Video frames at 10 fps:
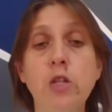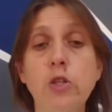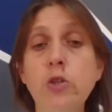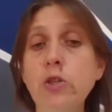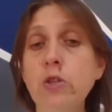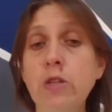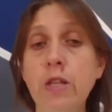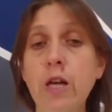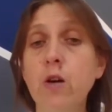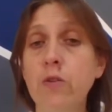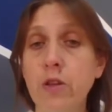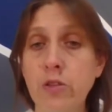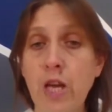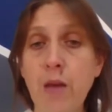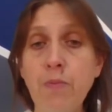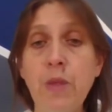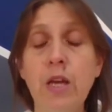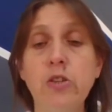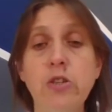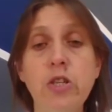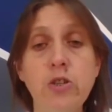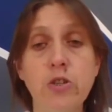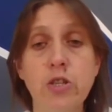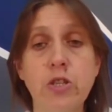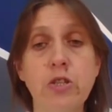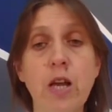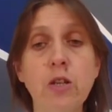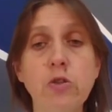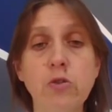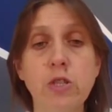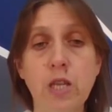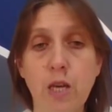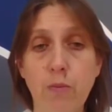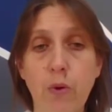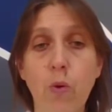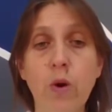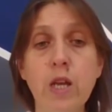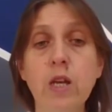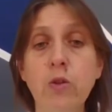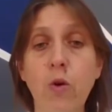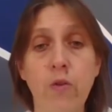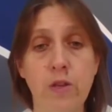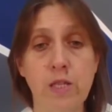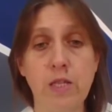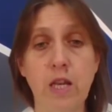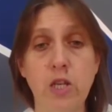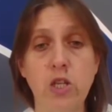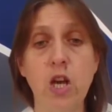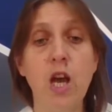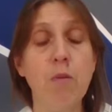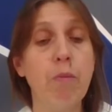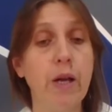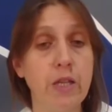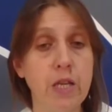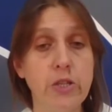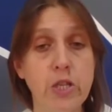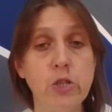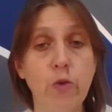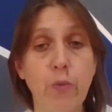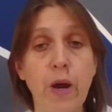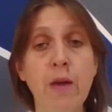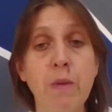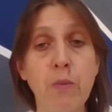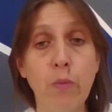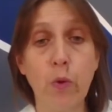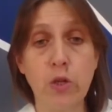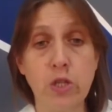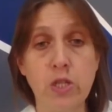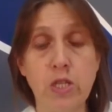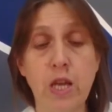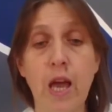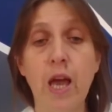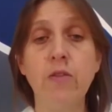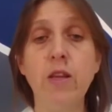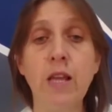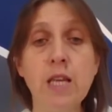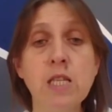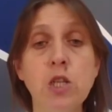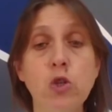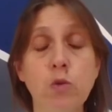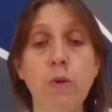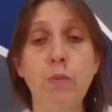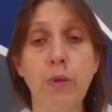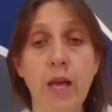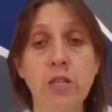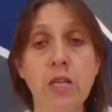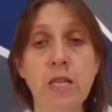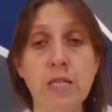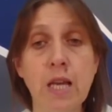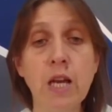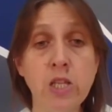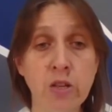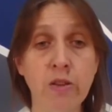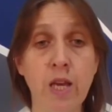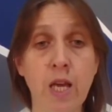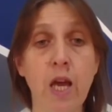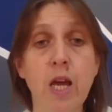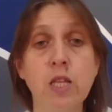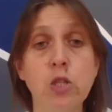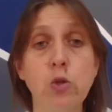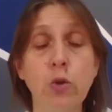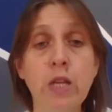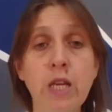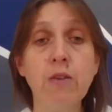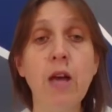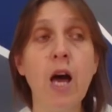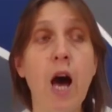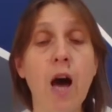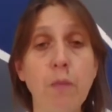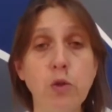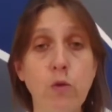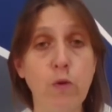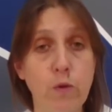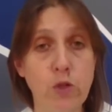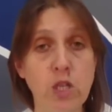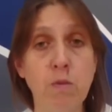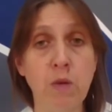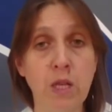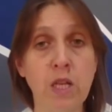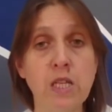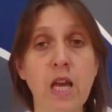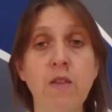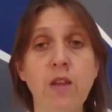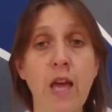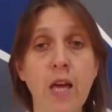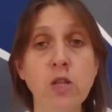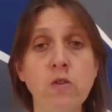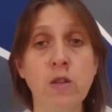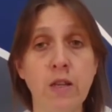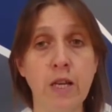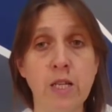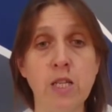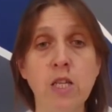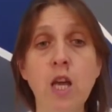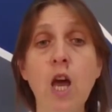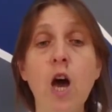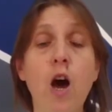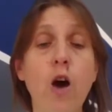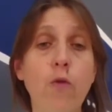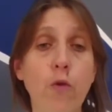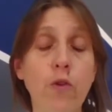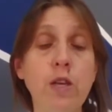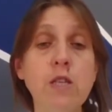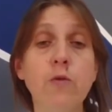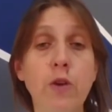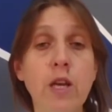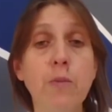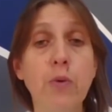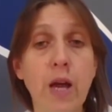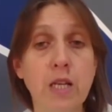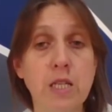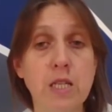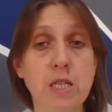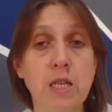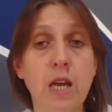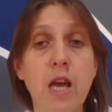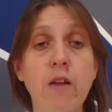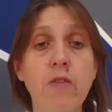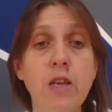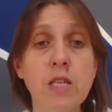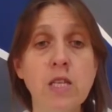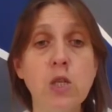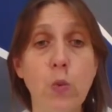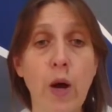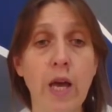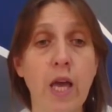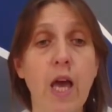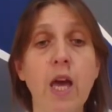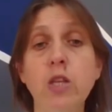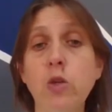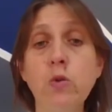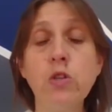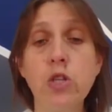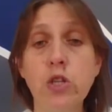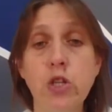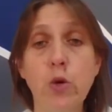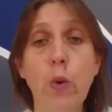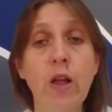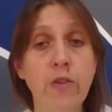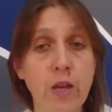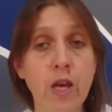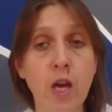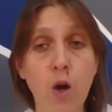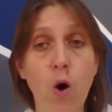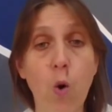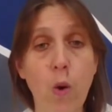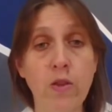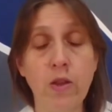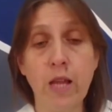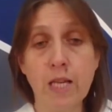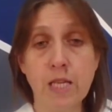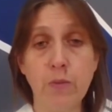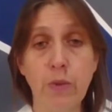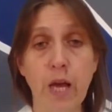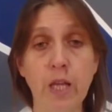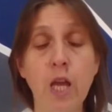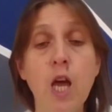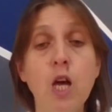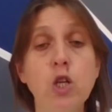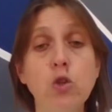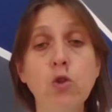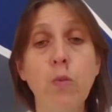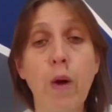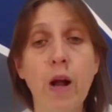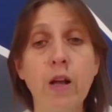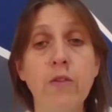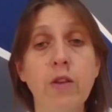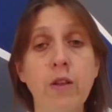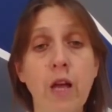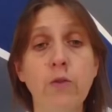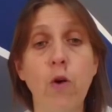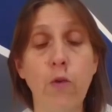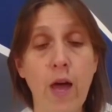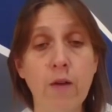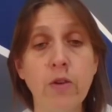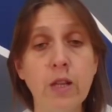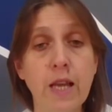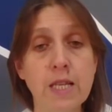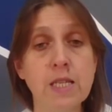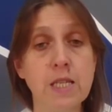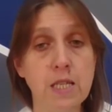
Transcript: Due to the lack of the time, teachers tend to skip or ignore this stage, but it is of prime importance, and the lesson should be planned in such a way as to leave up to 15 minutes at the end of the lesson for this free practice. This is why a new teacher, while thinking over the lesson plan, should mark the length of every lesson